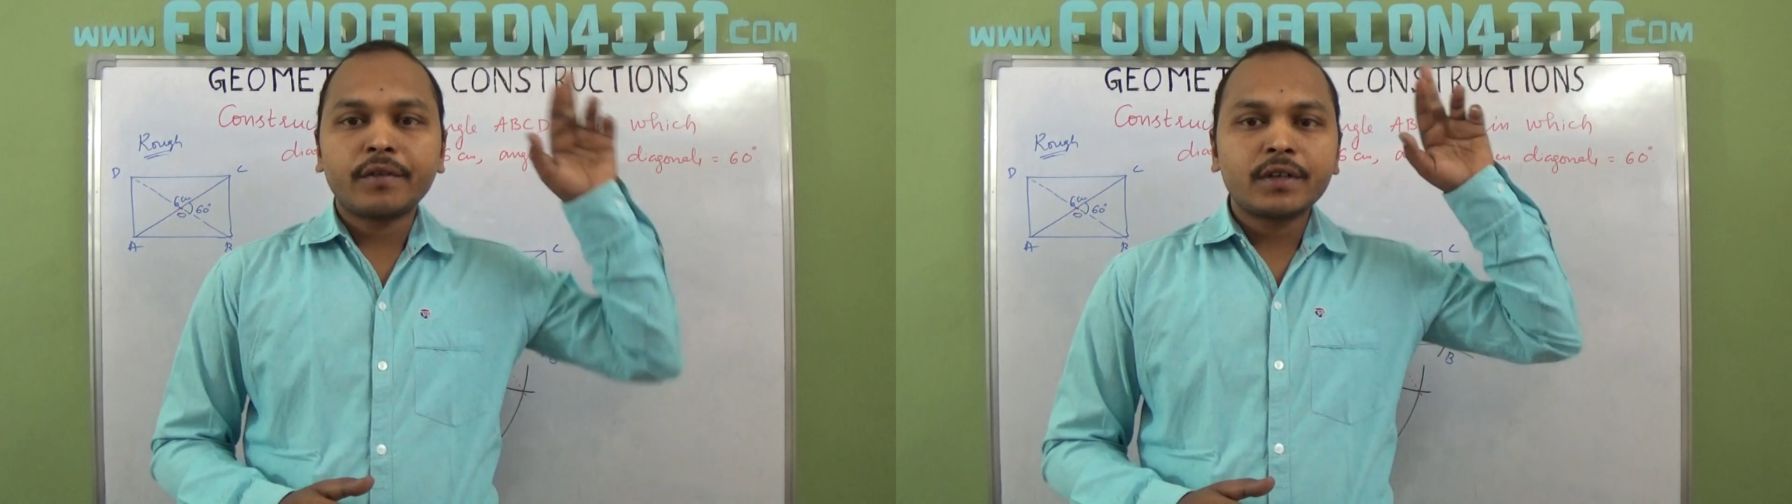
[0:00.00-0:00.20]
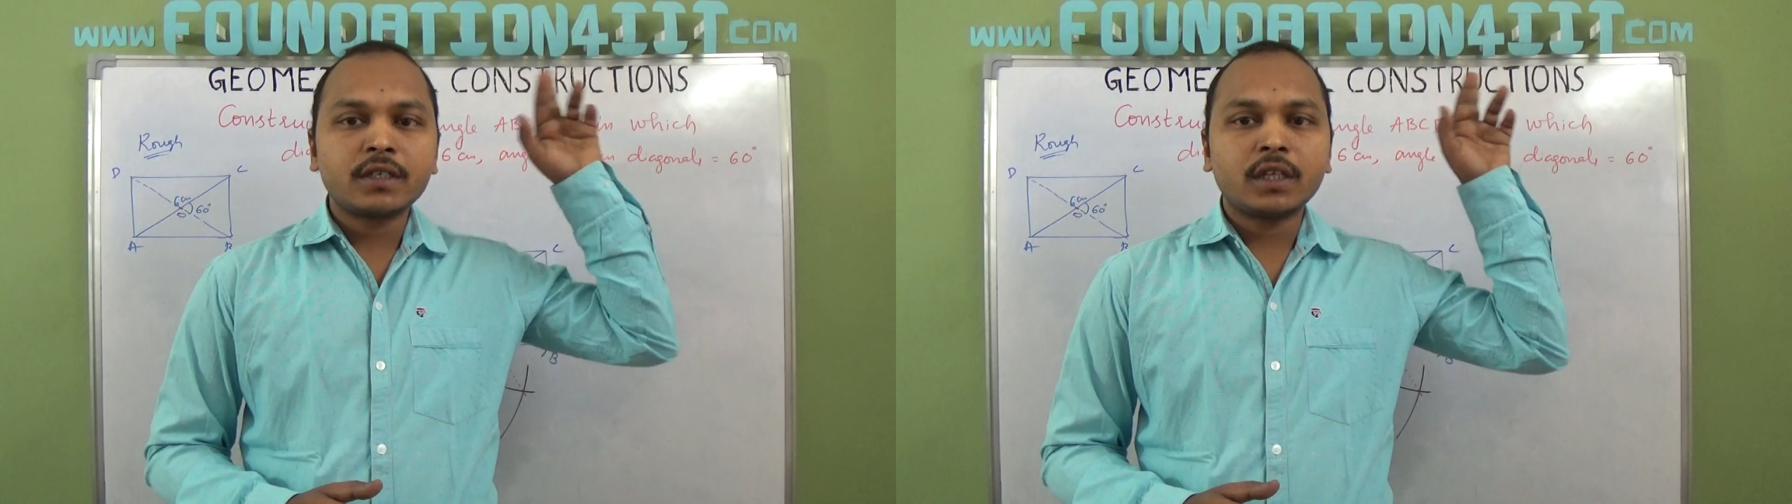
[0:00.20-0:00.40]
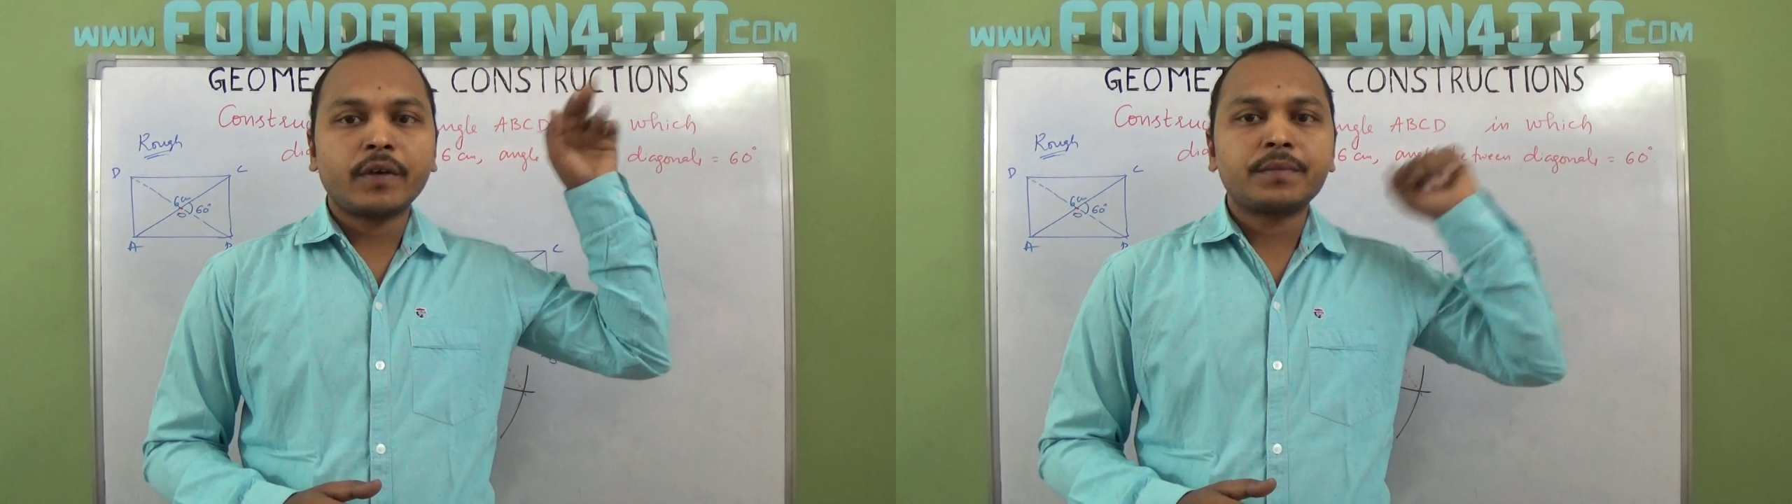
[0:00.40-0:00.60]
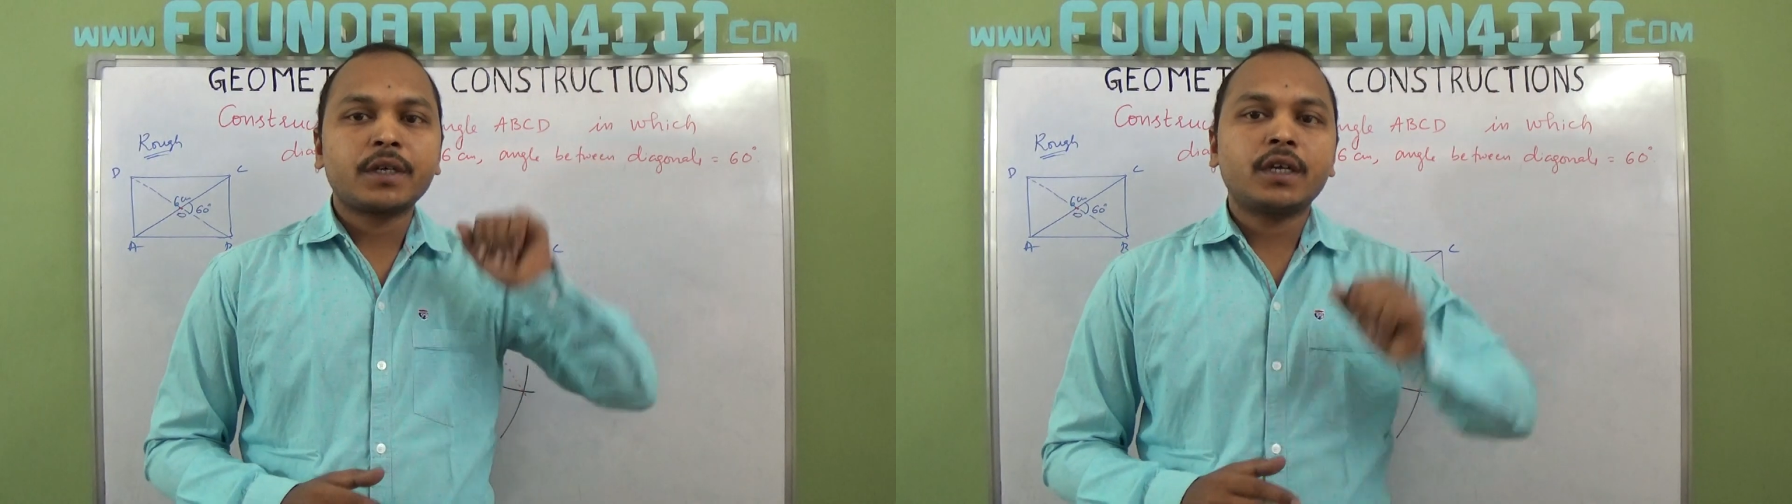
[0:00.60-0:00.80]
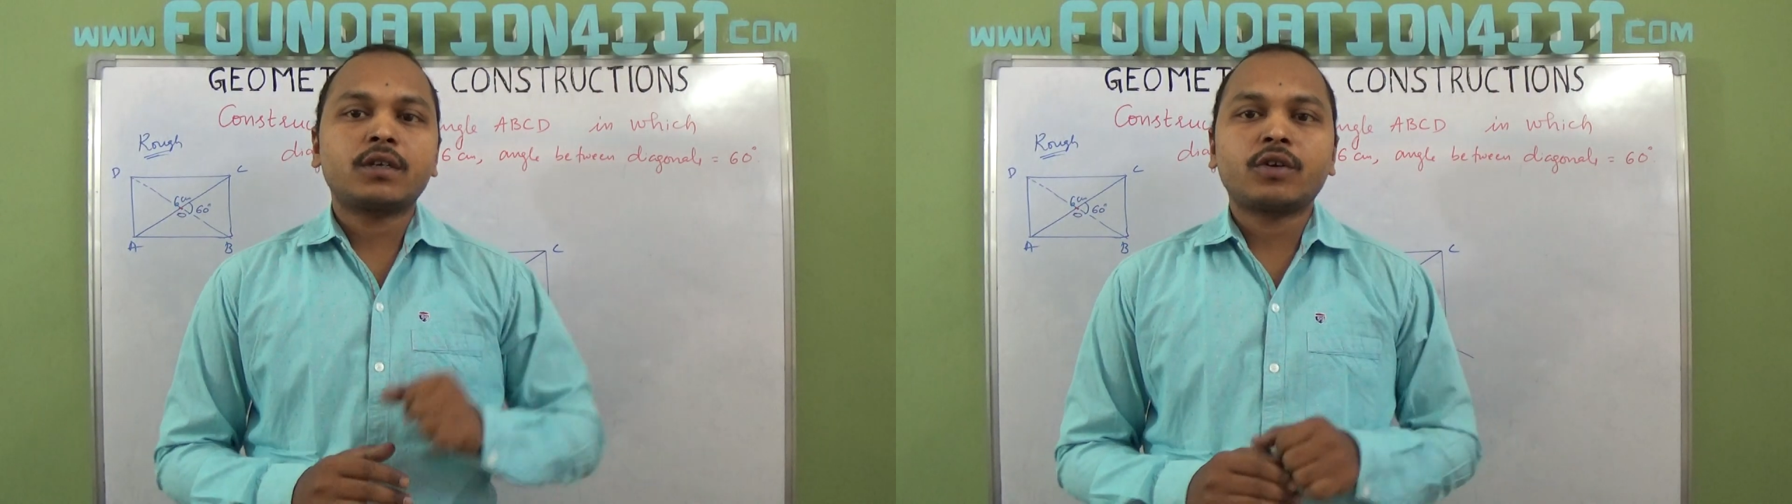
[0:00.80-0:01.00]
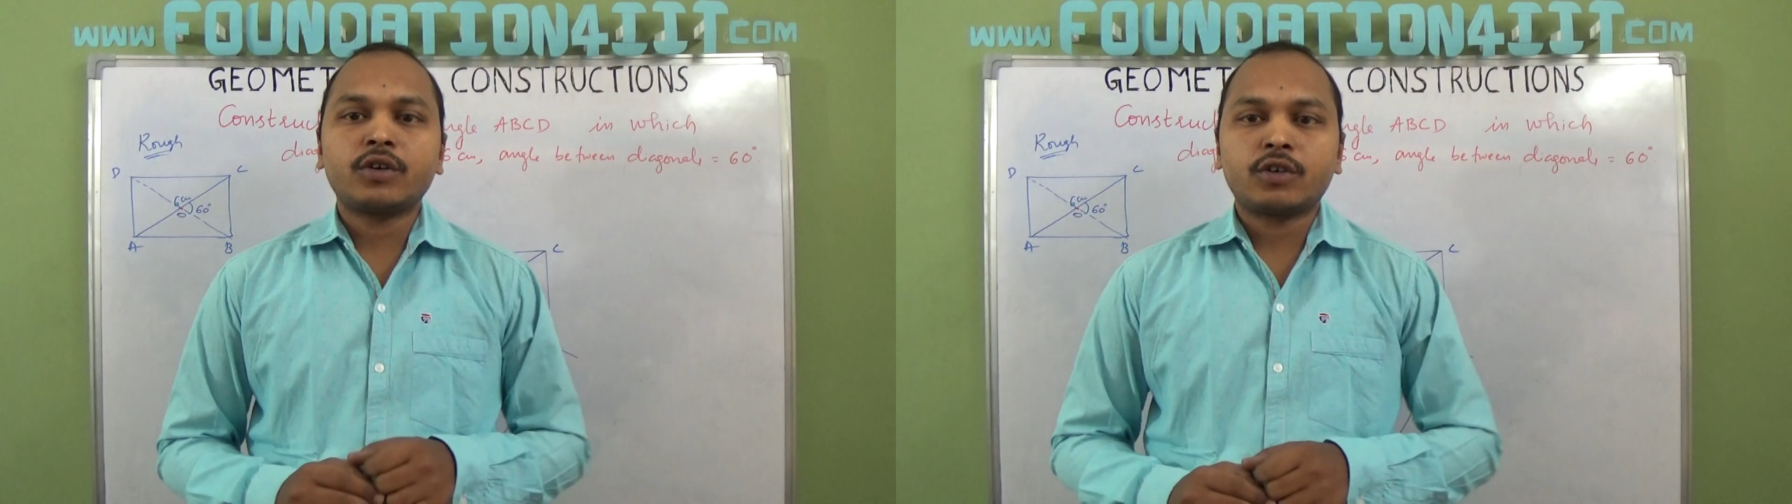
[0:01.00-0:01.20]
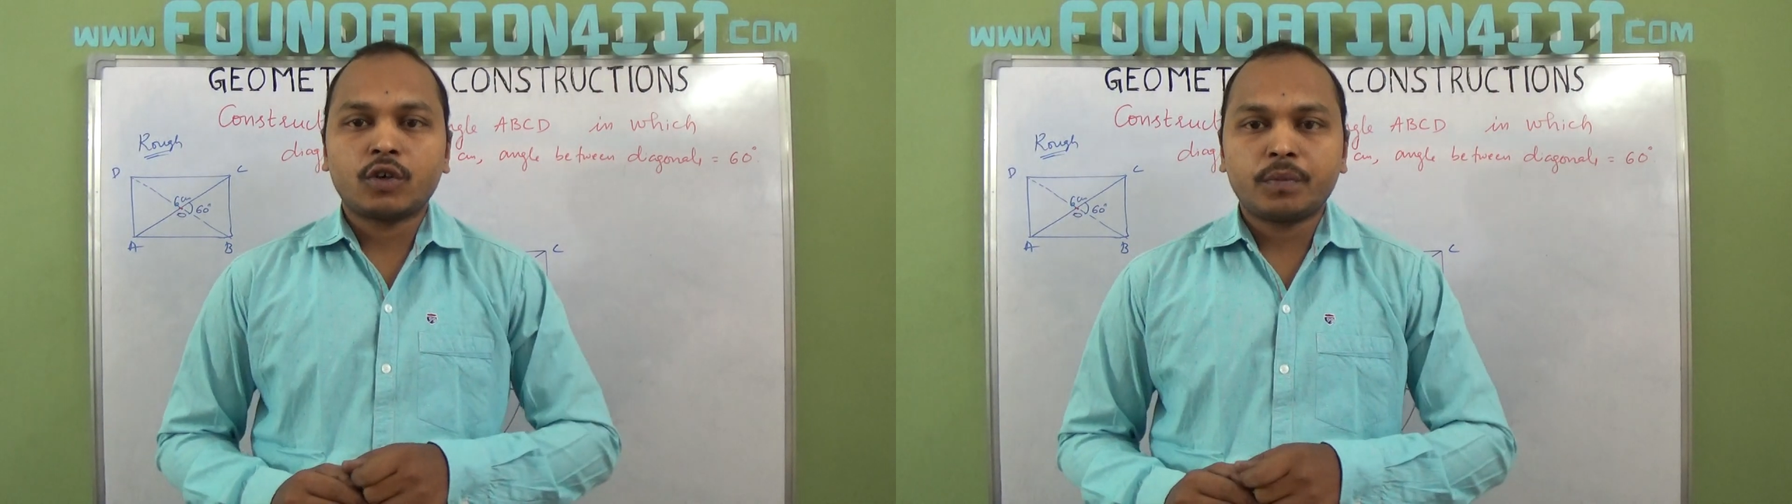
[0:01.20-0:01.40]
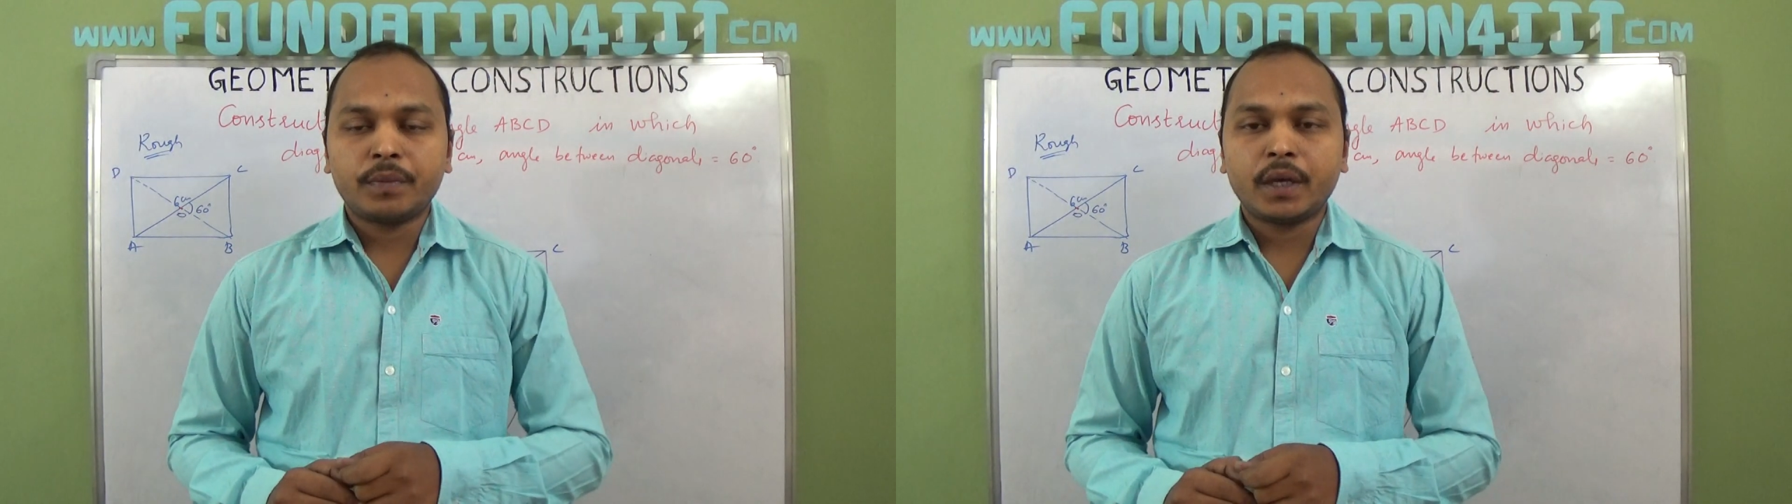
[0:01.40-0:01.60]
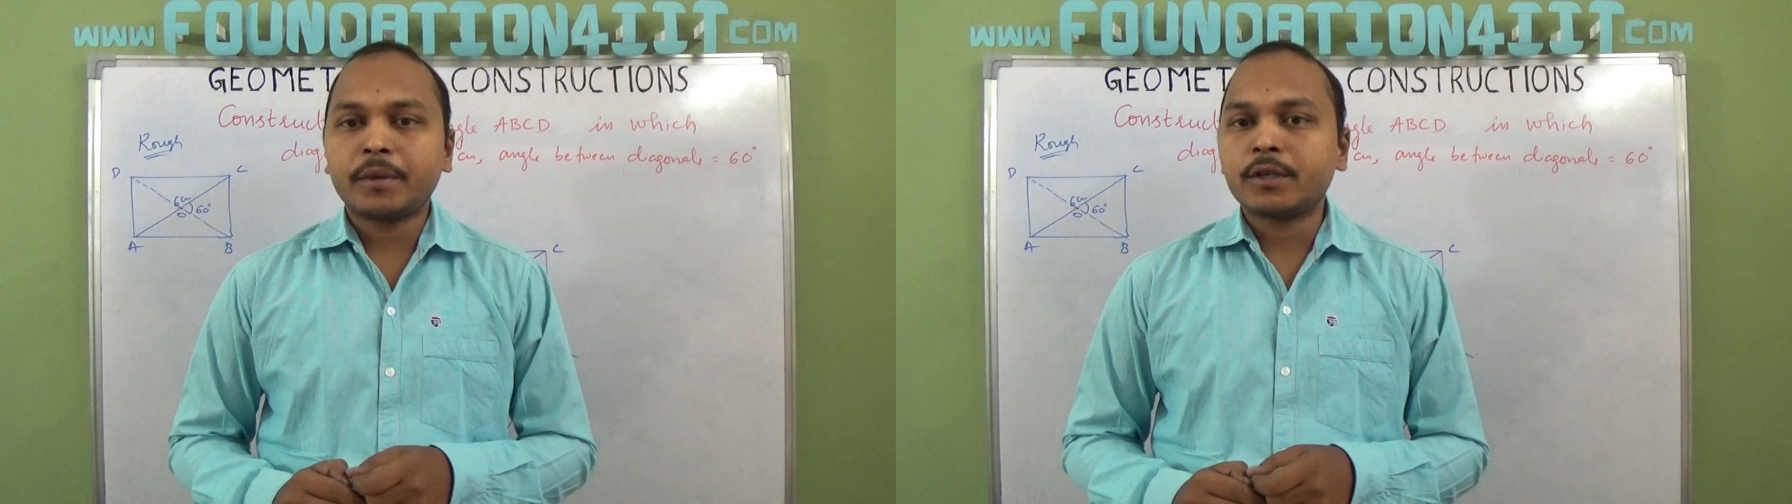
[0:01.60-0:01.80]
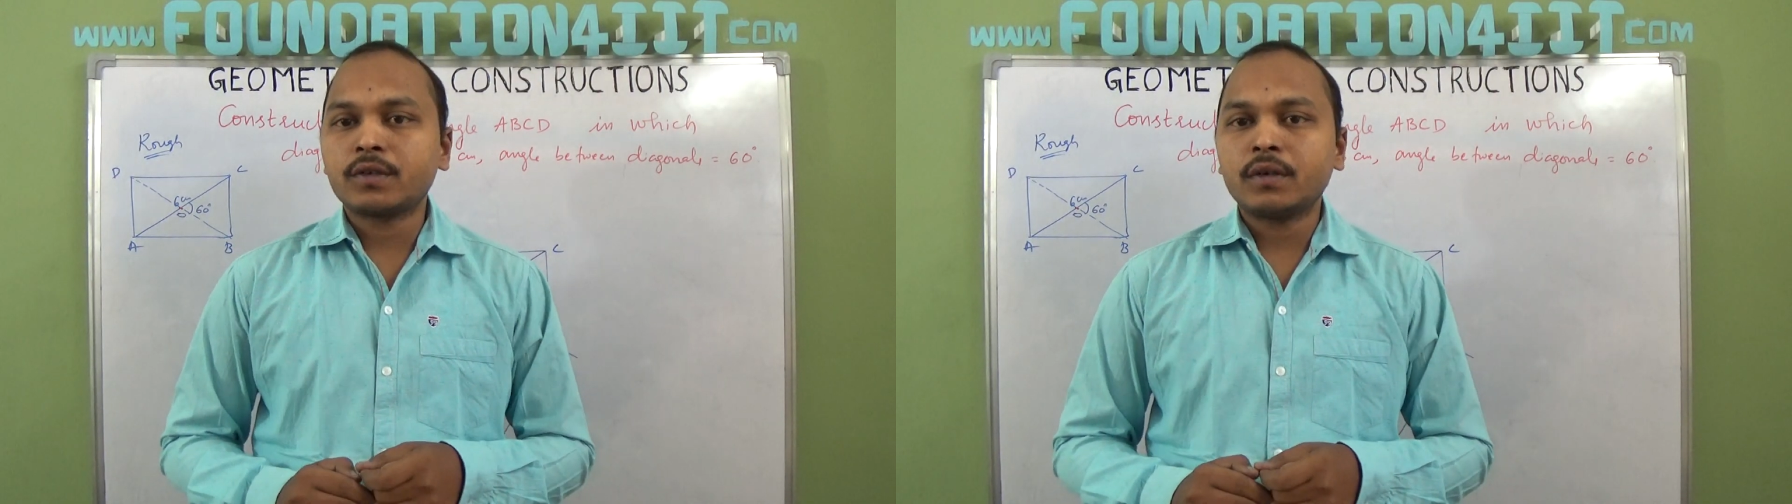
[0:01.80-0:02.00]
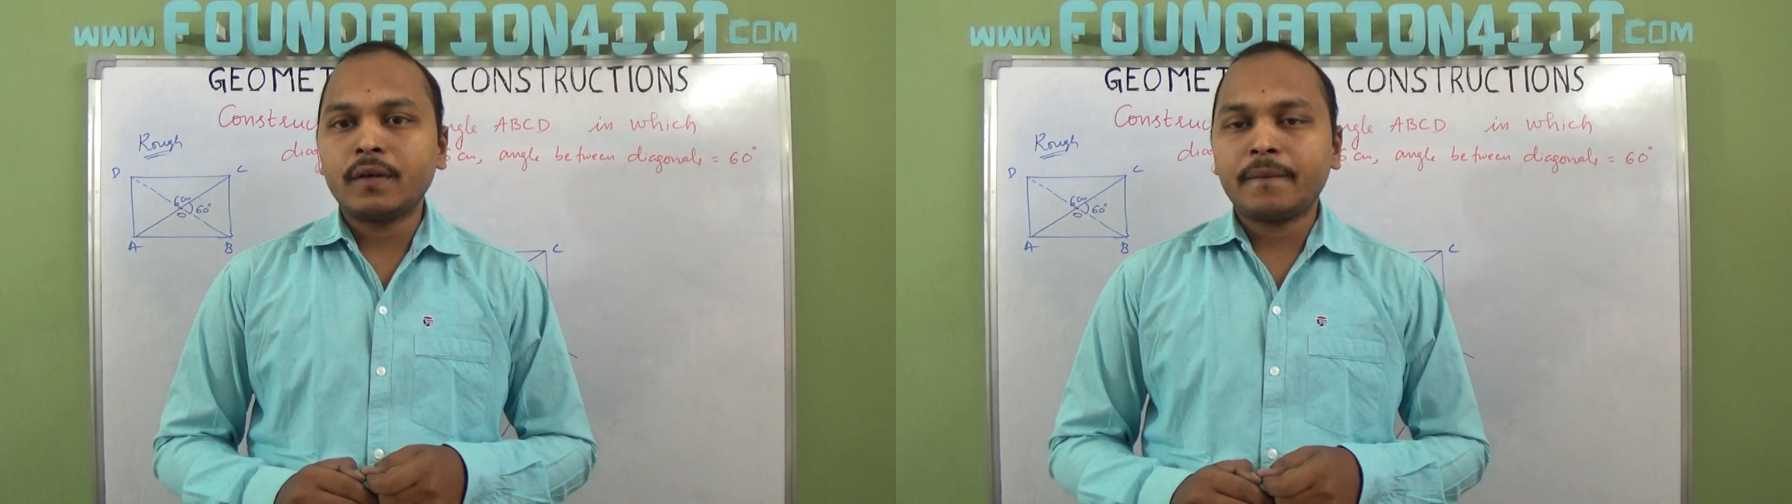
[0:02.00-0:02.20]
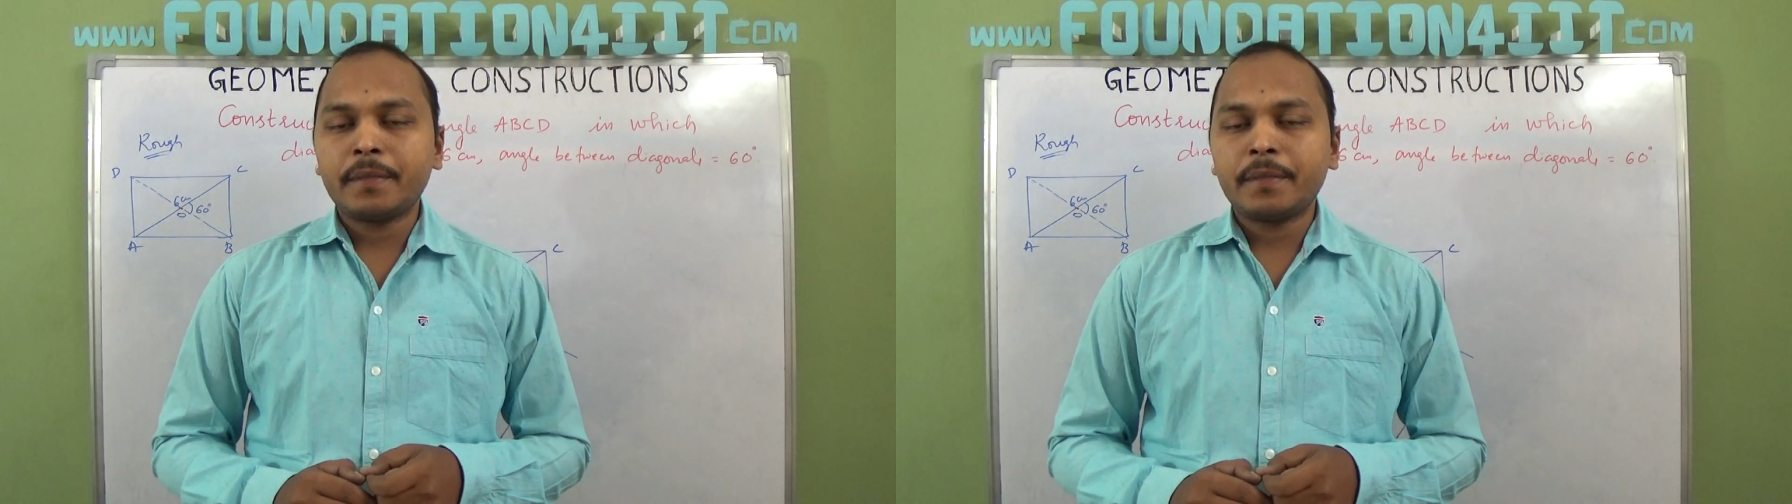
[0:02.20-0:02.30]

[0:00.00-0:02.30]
I will see the website on top name also.